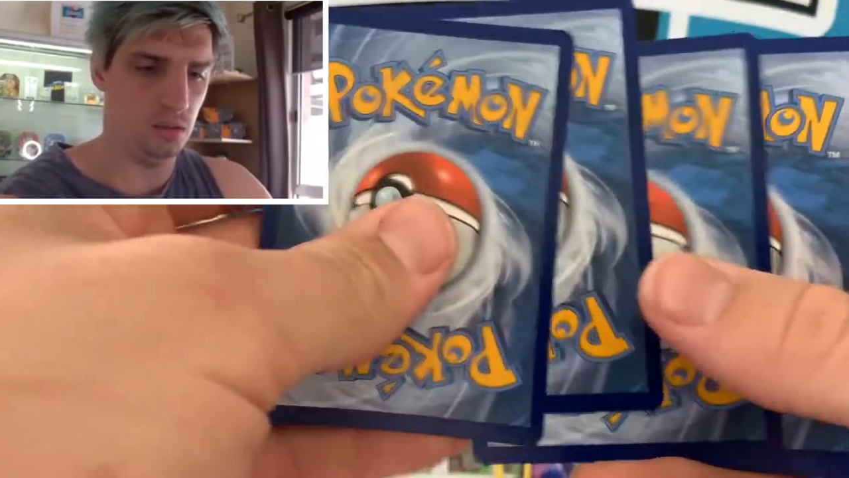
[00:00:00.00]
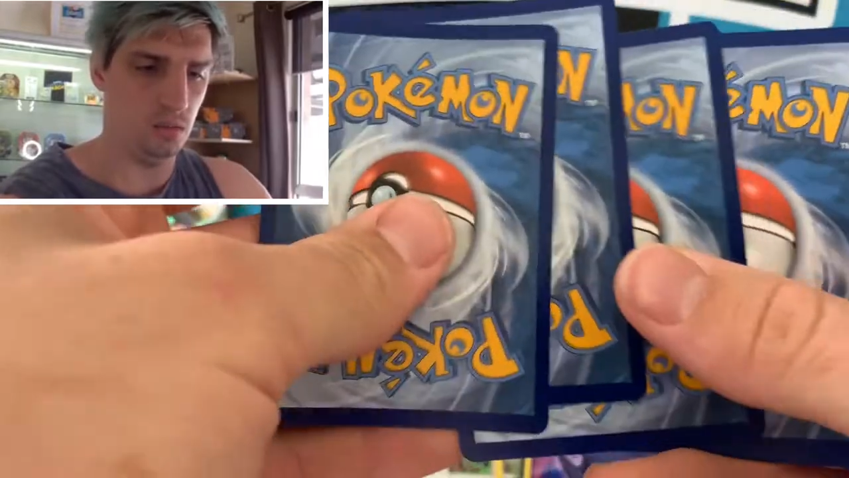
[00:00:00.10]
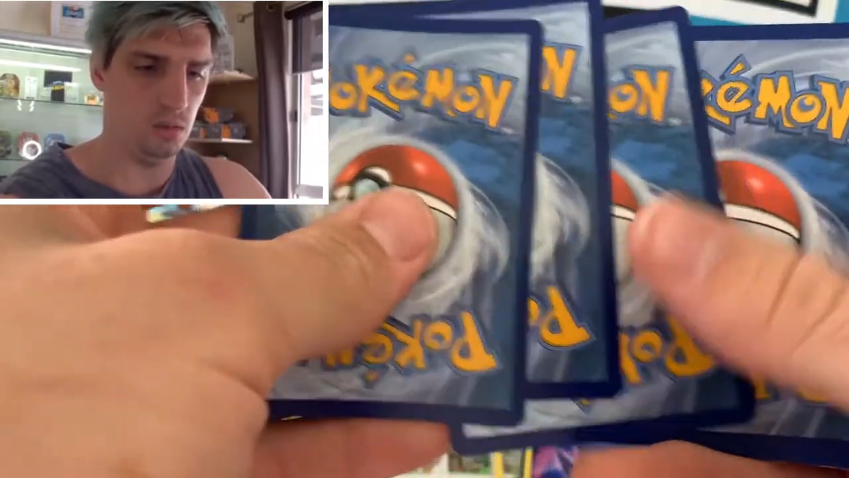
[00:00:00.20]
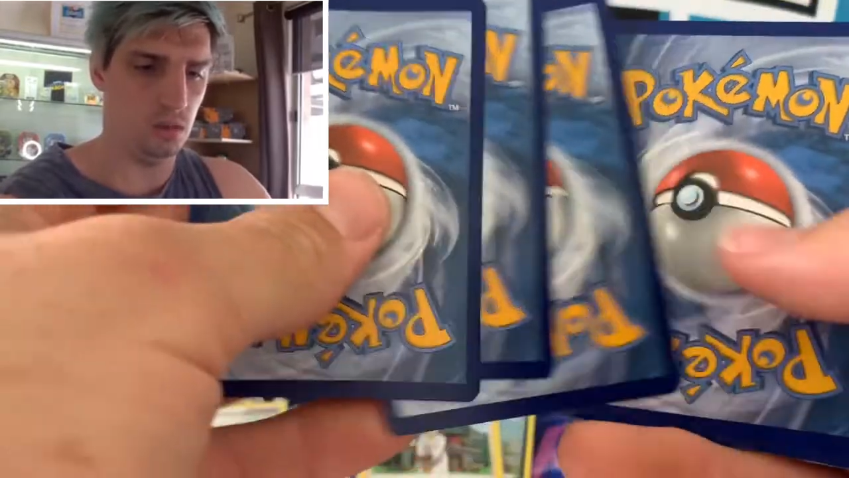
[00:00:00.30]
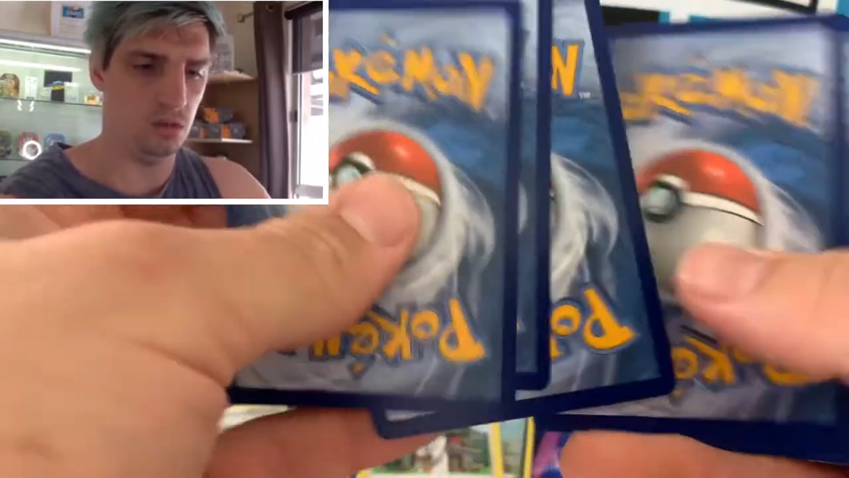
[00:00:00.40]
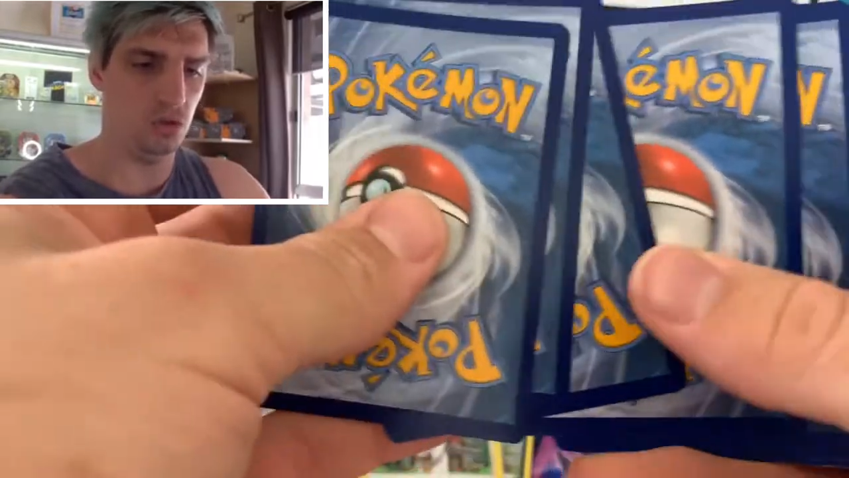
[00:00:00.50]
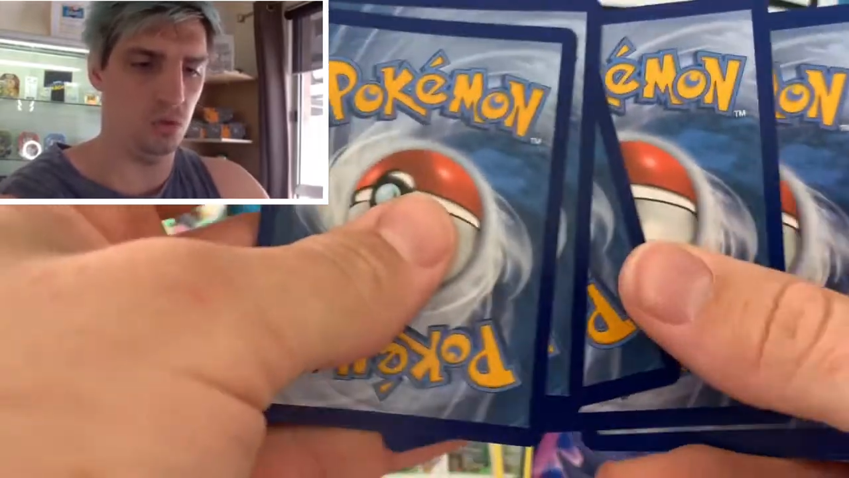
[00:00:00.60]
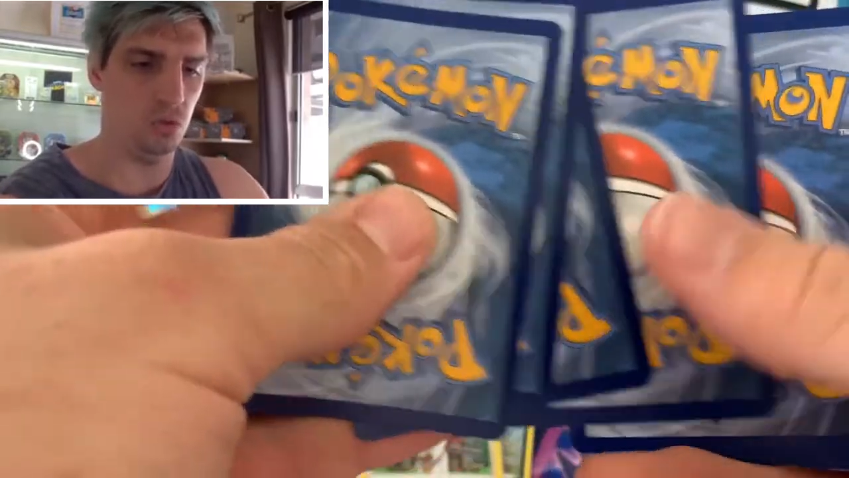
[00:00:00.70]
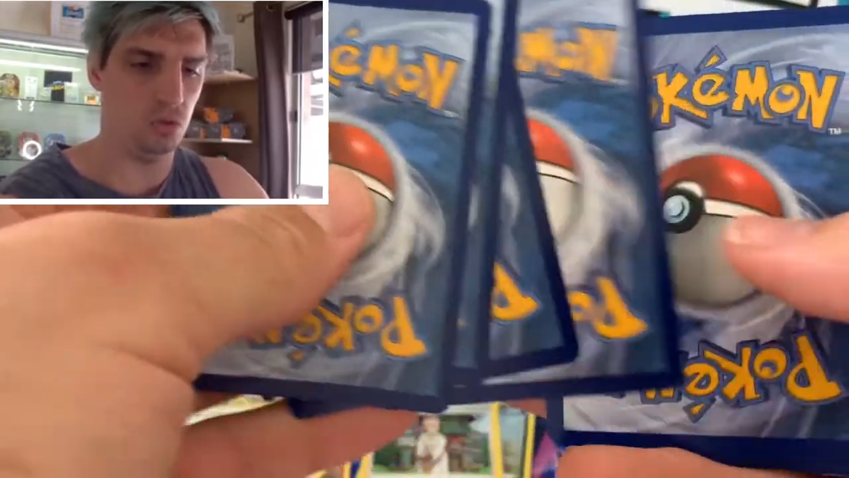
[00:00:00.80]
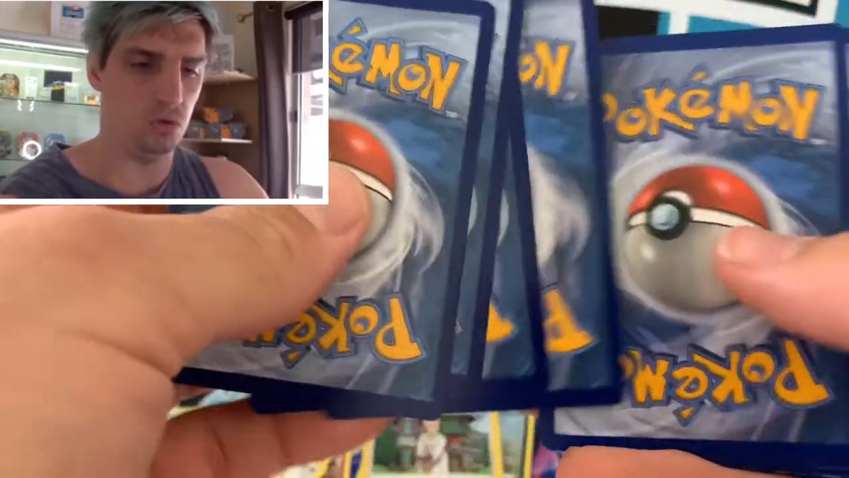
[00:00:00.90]
1,
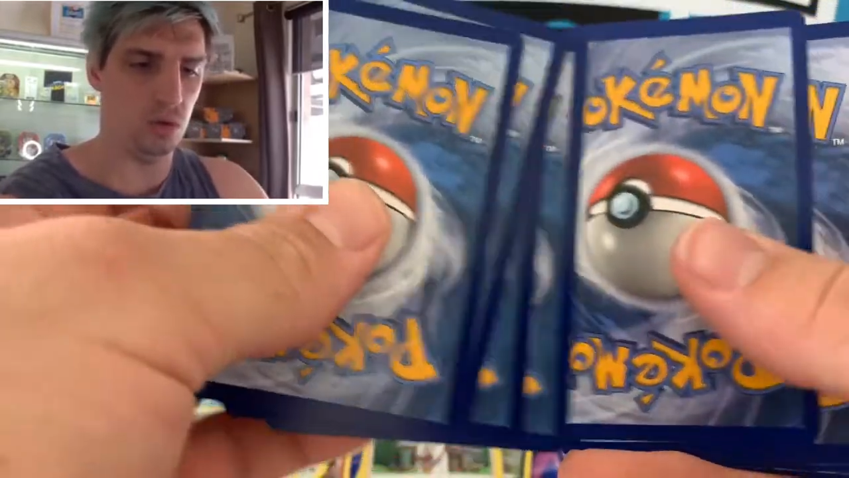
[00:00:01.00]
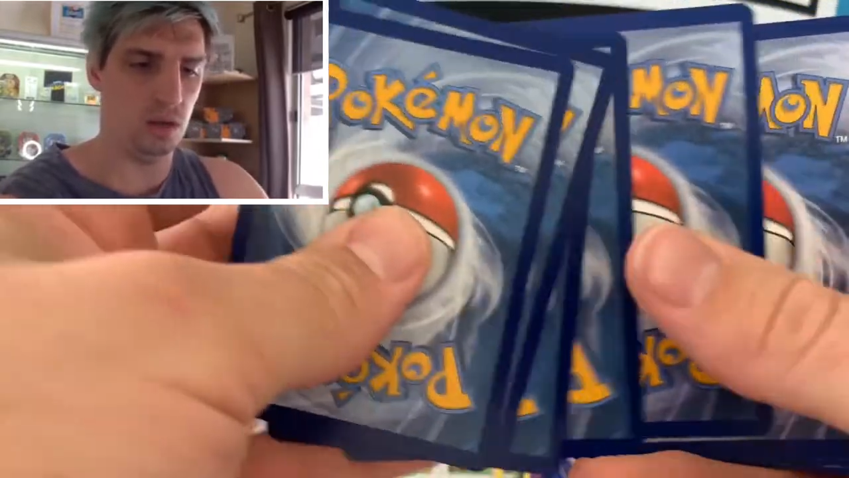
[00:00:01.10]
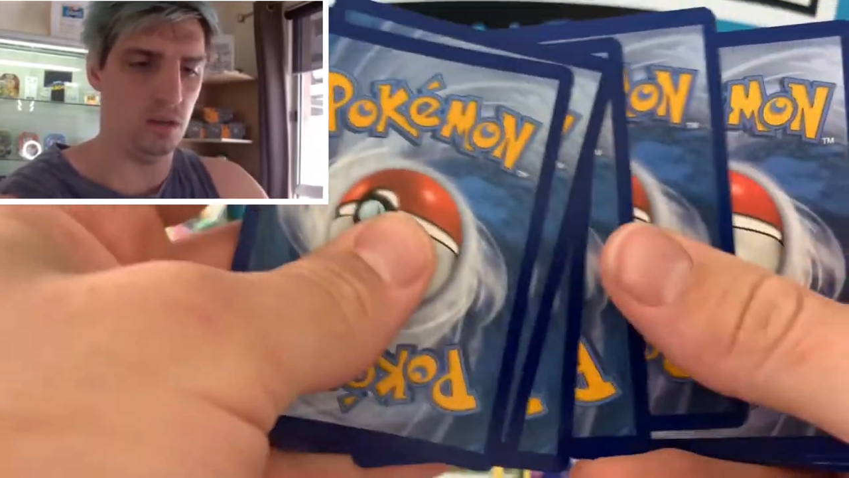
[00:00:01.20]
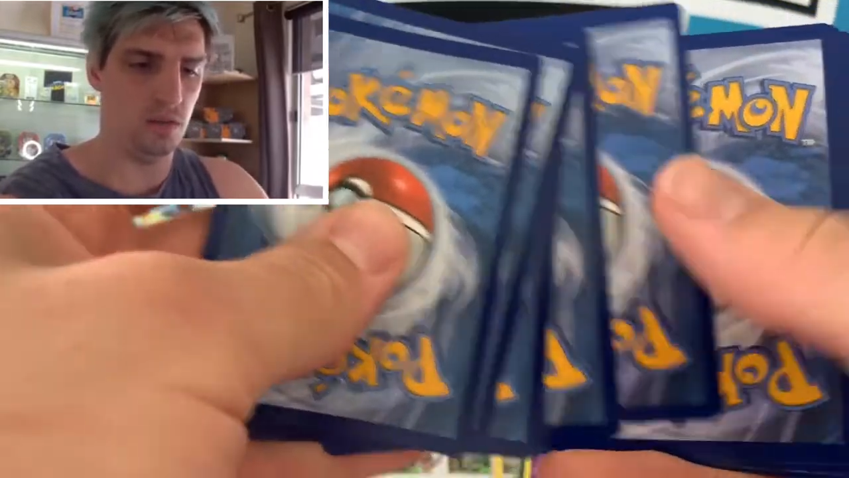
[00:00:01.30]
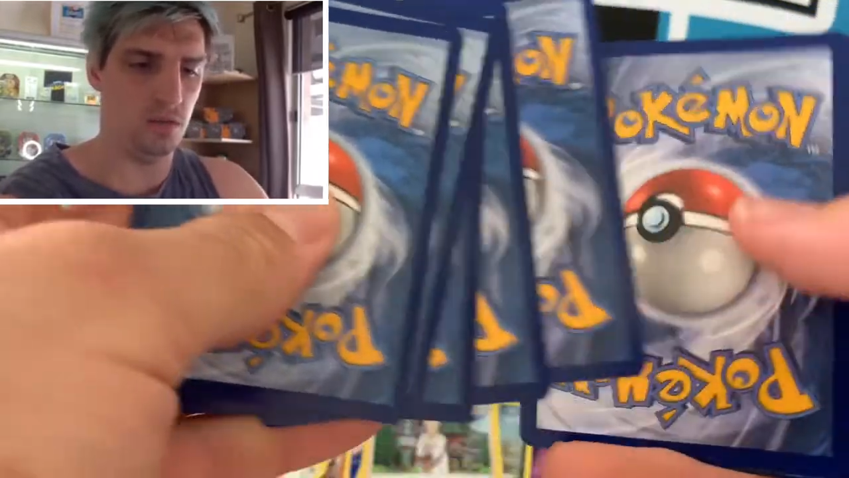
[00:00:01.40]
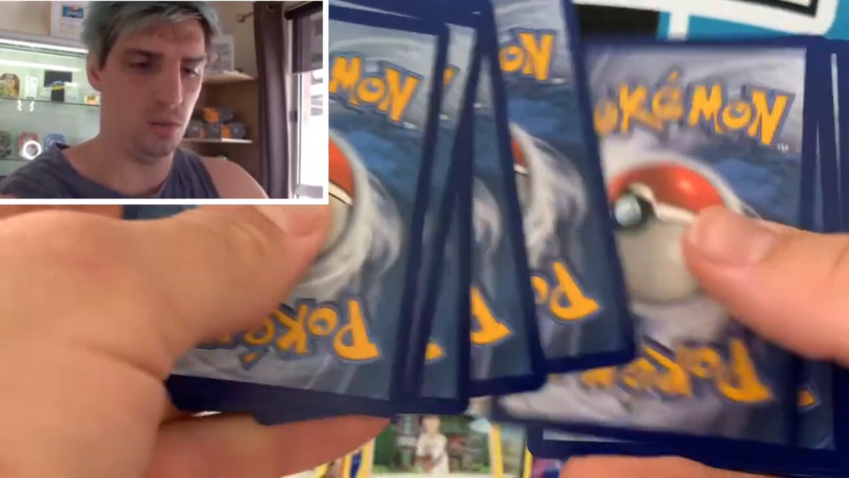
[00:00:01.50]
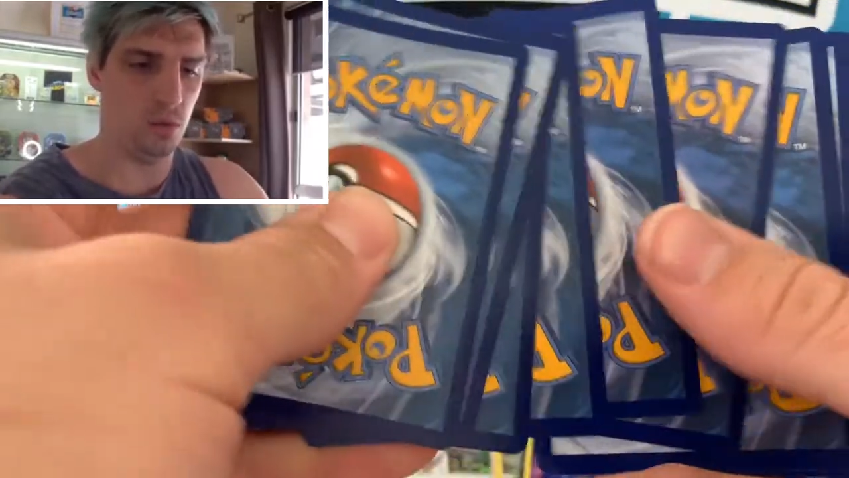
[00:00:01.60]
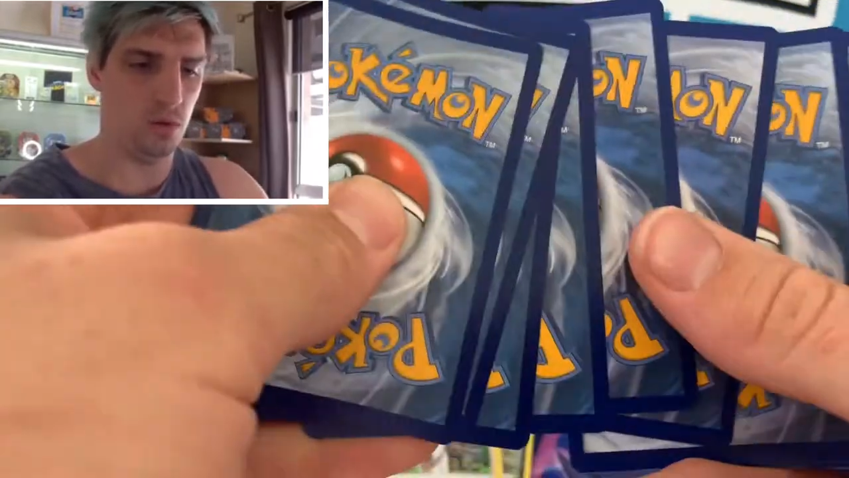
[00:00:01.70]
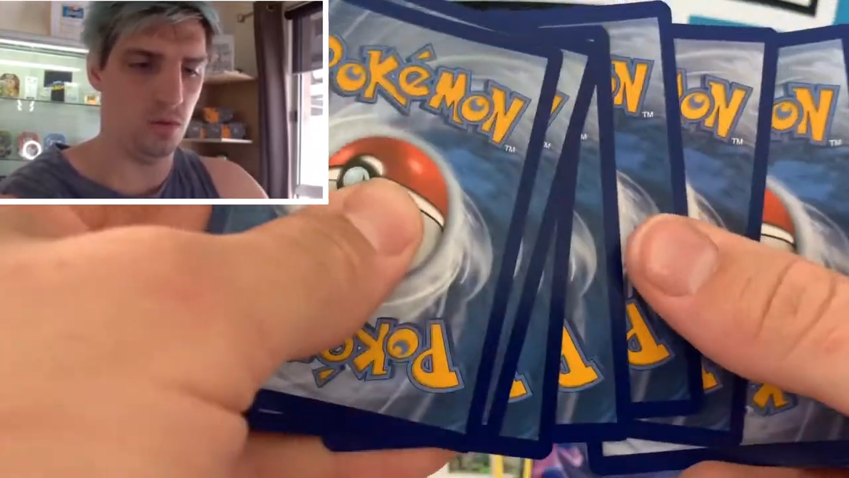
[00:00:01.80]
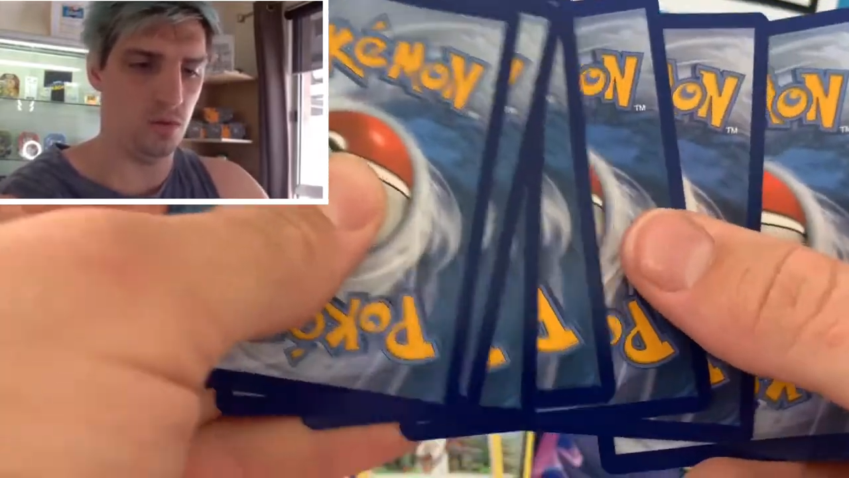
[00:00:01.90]
2, 3,
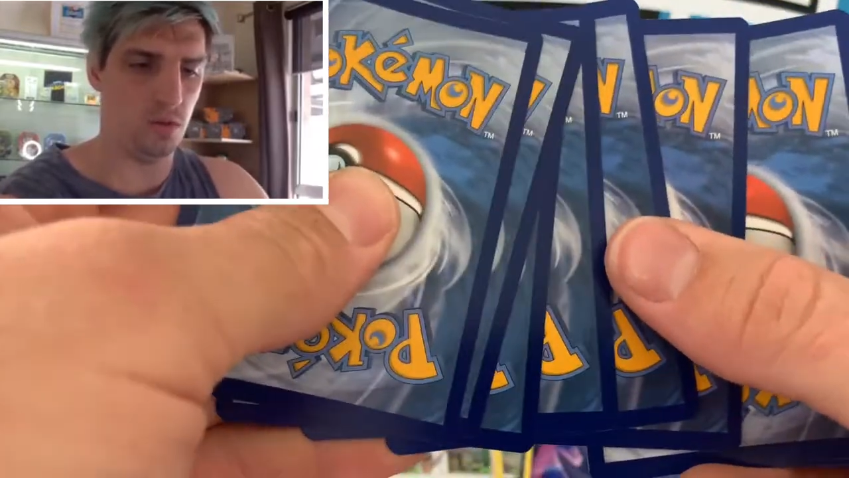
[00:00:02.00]
4,